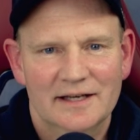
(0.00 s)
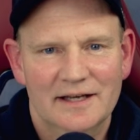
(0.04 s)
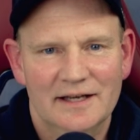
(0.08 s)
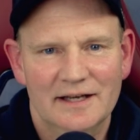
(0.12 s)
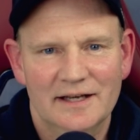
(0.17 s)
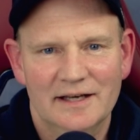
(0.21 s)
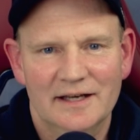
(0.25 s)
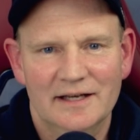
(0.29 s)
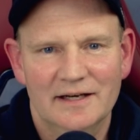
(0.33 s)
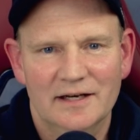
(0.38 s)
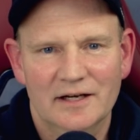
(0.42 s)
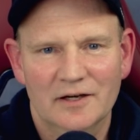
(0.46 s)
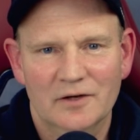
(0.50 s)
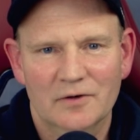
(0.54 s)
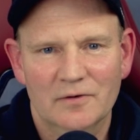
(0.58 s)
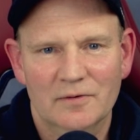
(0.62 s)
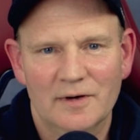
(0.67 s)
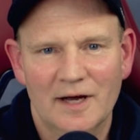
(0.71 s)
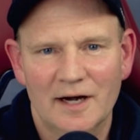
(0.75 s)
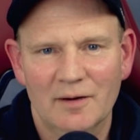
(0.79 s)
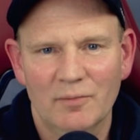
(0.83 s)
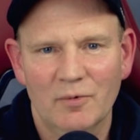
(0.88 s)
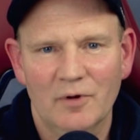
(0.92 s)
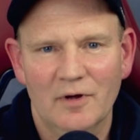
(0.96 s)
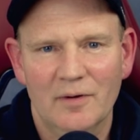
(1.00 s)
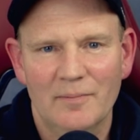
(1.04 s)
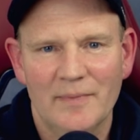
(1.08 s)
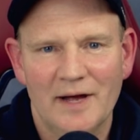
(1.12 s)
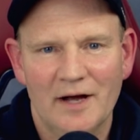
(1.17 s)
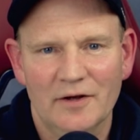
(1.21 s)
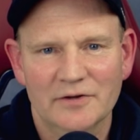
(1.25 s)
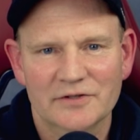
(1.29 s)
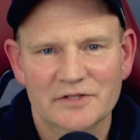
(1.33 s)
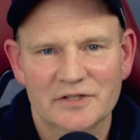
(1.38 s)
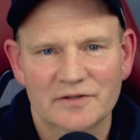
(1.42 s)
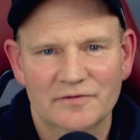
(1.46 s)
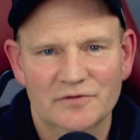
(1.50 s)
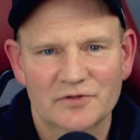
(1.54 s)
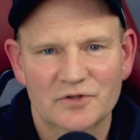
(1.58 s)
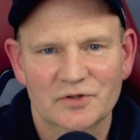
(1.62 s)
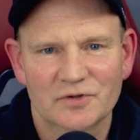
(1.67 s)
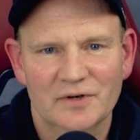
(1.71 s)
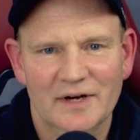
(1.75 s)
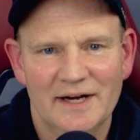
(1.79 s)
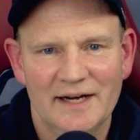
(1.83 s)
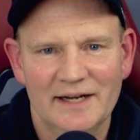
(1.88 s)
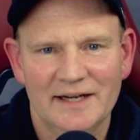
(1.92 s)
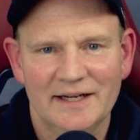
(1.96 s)
and incredible amounts of
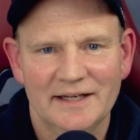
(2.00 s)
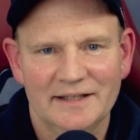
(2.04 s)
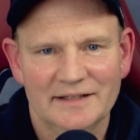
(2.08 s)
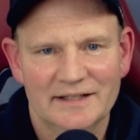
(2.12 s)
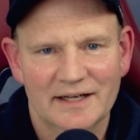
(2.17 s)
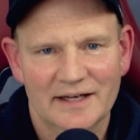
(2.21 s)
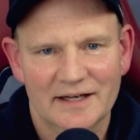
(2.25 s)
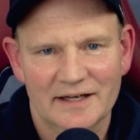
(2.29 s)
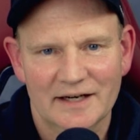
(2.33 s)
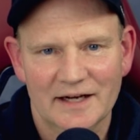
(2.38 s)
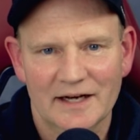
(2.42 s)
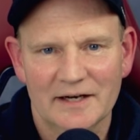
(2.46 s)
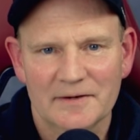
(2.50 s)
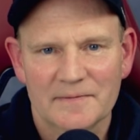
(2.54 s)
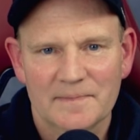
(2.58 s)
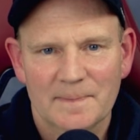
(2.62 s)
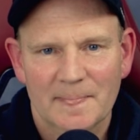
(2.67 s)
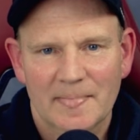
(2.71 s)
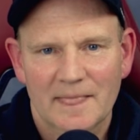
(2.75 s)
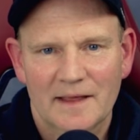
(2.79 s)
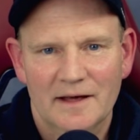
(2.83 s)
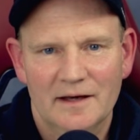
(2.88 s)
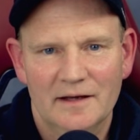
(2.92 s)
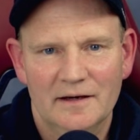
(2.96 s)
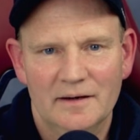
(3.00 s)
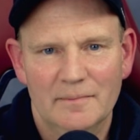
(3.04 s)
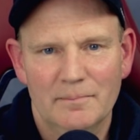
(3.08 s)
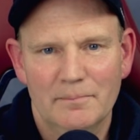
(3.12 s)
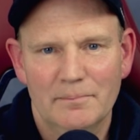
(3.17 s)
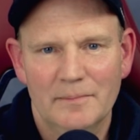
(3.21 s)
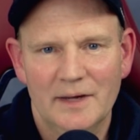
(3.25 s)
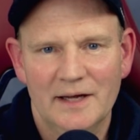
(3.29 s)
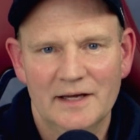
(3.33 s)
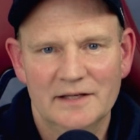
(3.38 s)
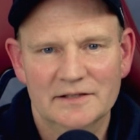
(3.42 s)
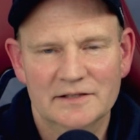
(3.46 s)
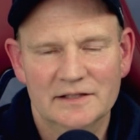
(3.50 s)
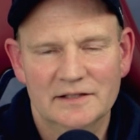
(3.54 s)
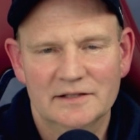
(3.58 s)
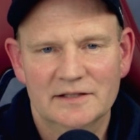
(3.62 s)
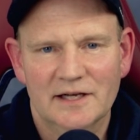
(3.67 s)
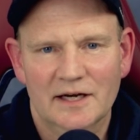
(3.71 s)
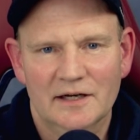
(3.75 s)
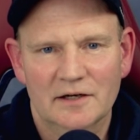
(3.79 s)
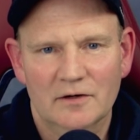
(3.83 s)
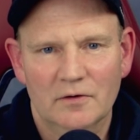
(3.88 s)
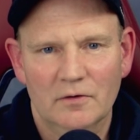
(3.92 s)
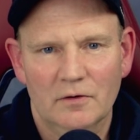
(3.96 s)
training data an amazing
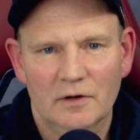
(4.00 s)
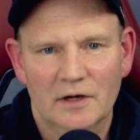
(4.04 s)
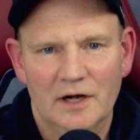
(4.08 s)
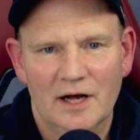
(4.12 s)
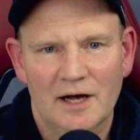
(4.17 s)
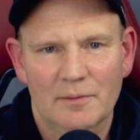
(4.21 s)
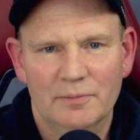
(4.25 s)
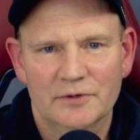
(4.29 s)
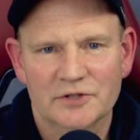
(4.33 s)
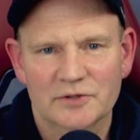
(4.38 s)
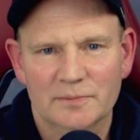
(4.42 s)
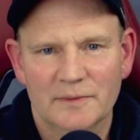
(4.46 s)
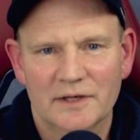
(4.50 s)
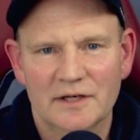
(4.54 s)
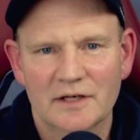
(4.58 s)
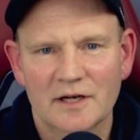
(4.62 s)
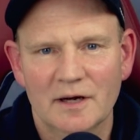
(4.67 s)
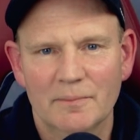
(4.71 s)
technical accomplishment.